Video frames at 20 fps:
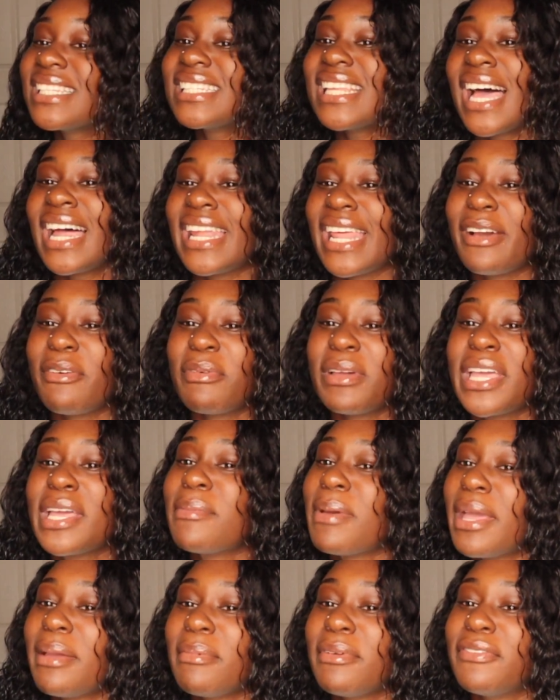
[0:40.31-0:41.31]
this how that
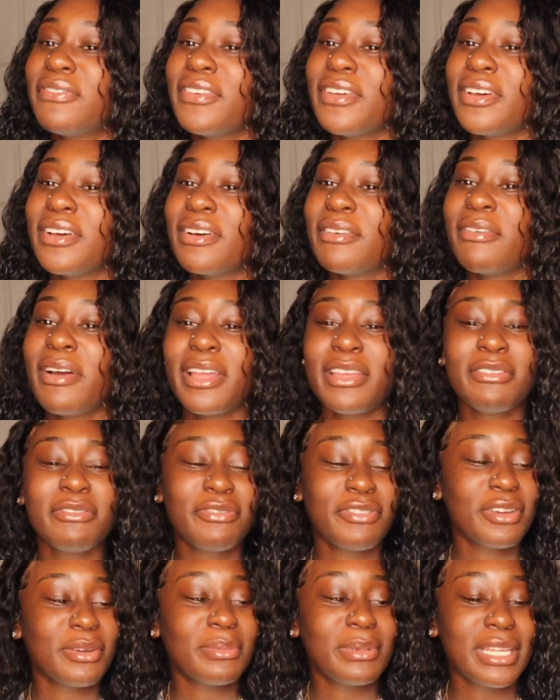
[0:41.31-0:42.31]
wig make me feel, right? You
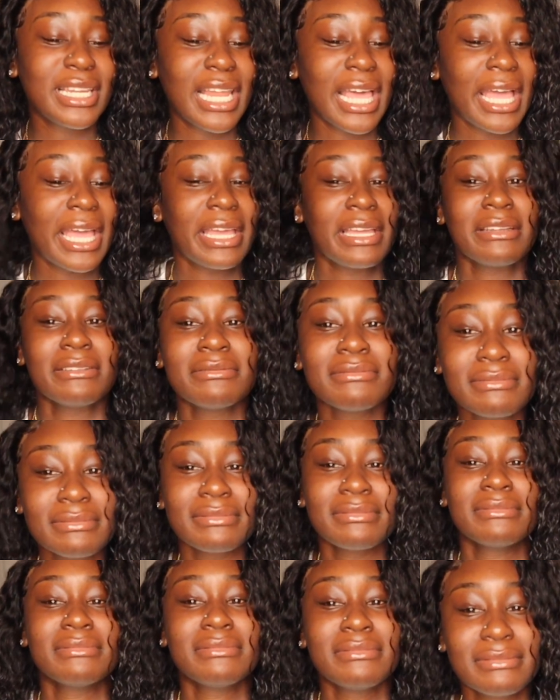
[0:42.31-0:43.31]
feel me? Like, mm,
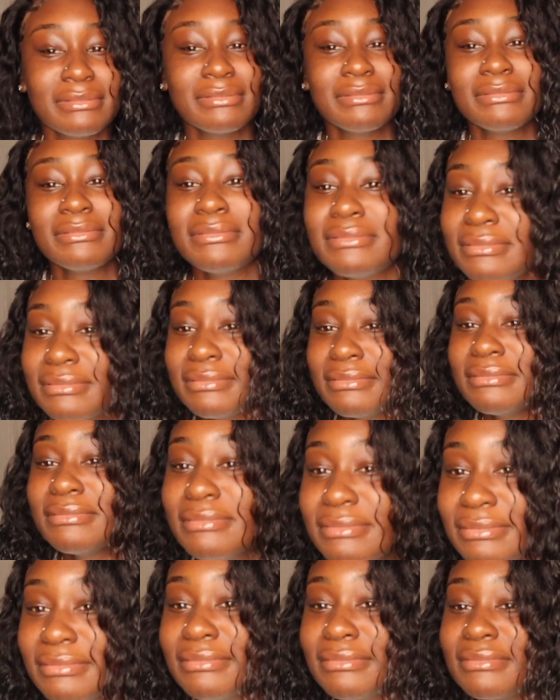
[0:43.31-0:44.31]
mm, mm, mm.
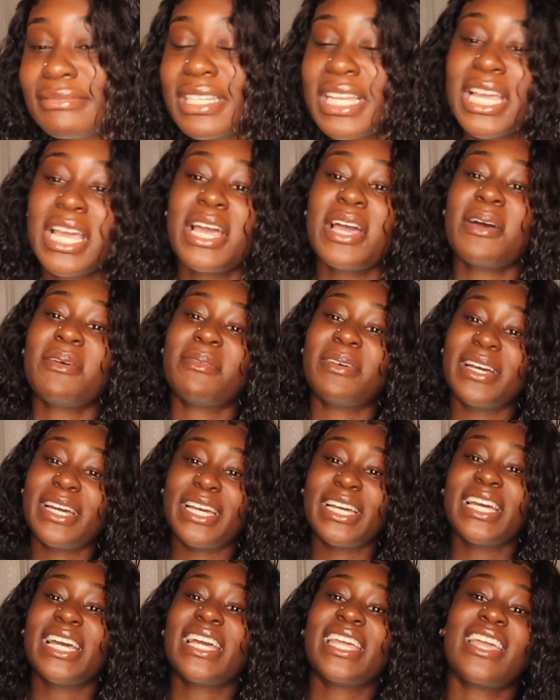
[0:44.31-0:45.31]

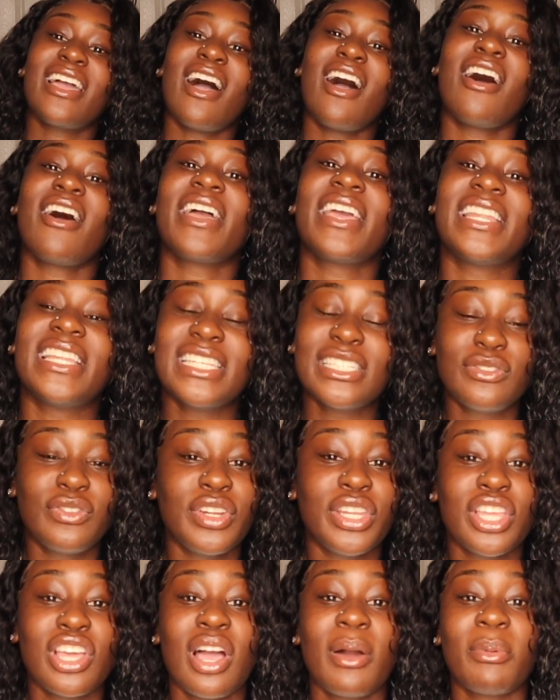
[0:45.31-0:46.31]
But y'all, in this
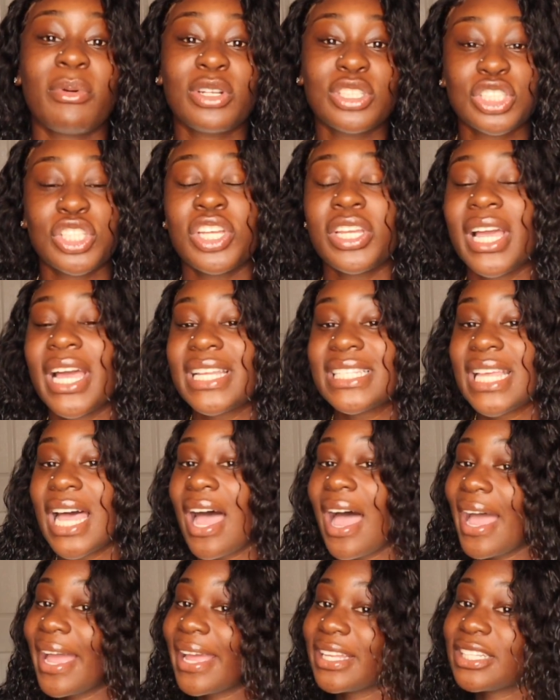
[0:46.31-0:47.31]
video, I'm going to show you guys
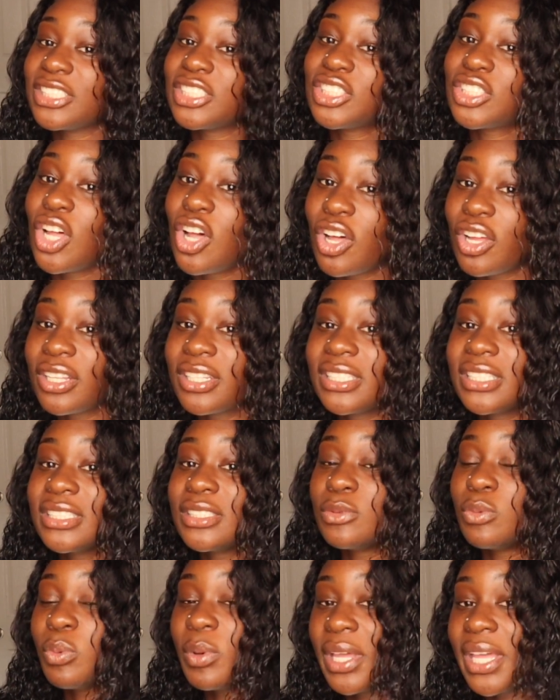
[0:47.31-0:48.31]
how I install
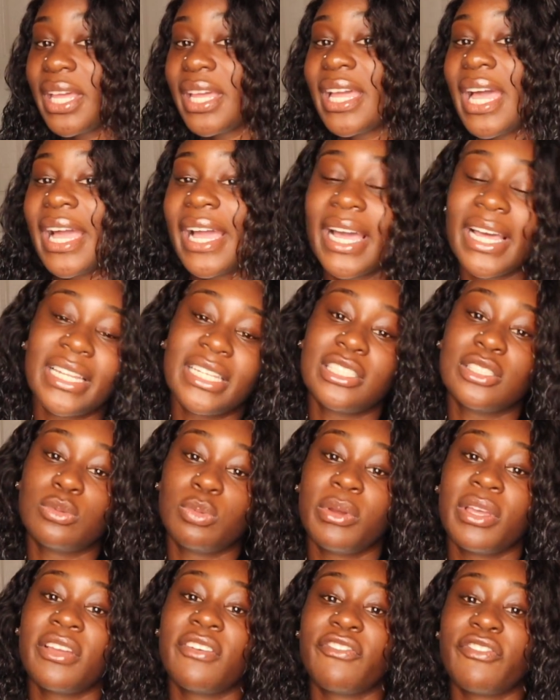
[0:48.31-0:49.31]
this wig. I got this
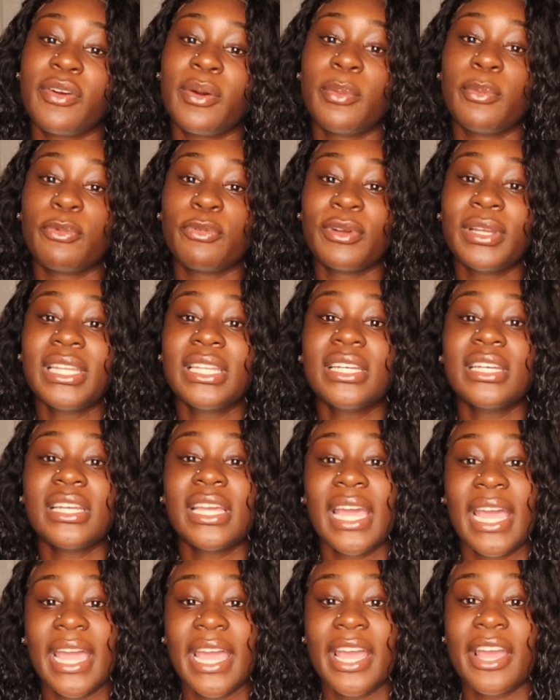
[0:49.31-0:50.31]
wig from Releek
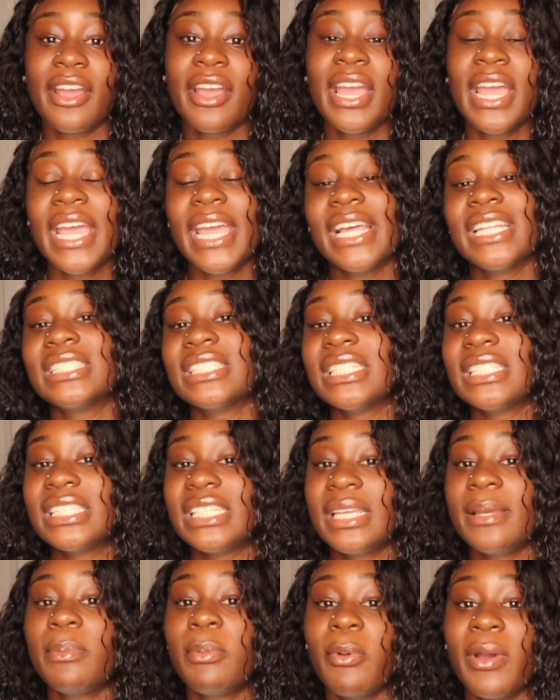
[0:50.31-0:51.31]
Hair. It's a
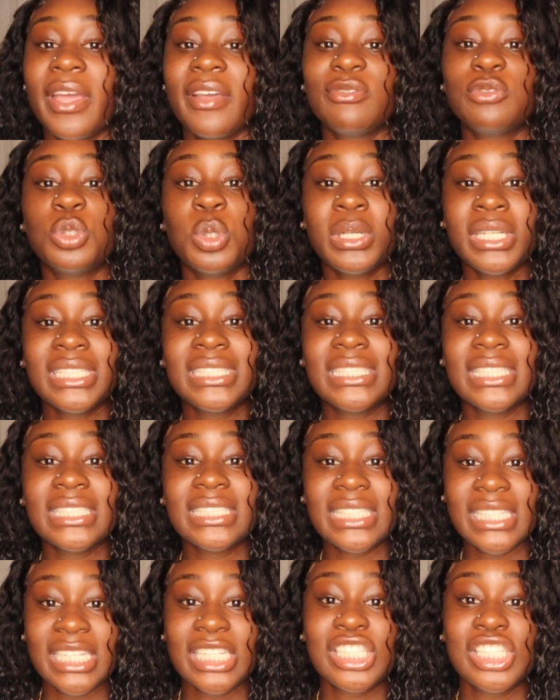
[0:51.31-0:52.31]
deep wave,
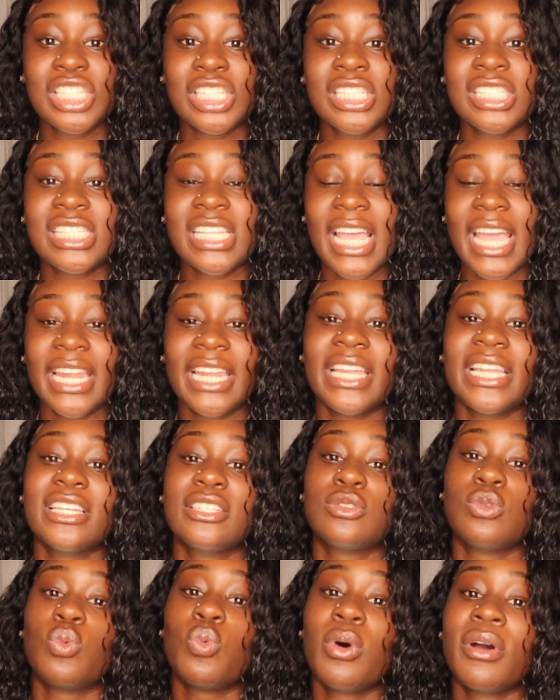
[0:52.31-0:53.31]
26 inches, and it
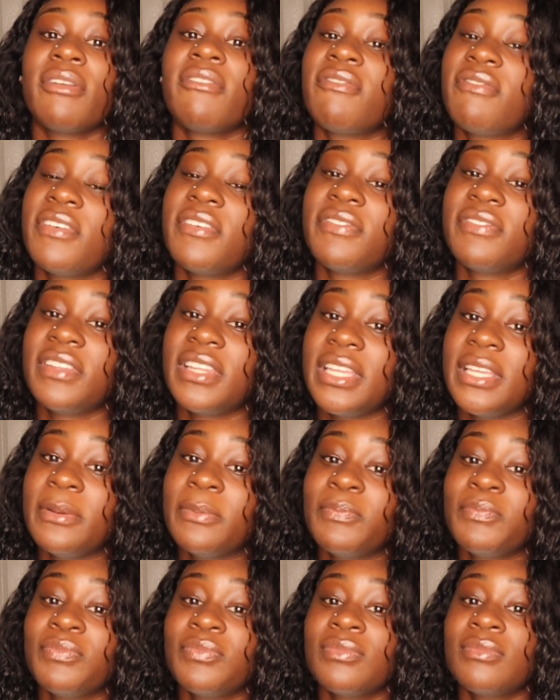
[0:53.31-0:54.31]
is
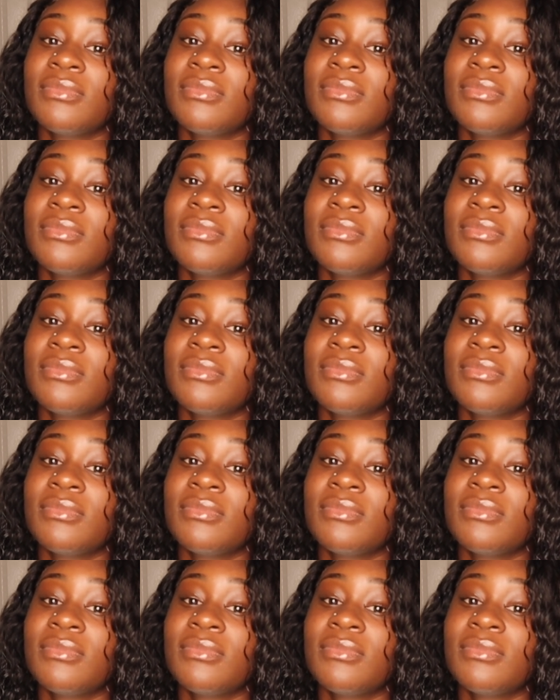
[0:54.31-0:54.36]
150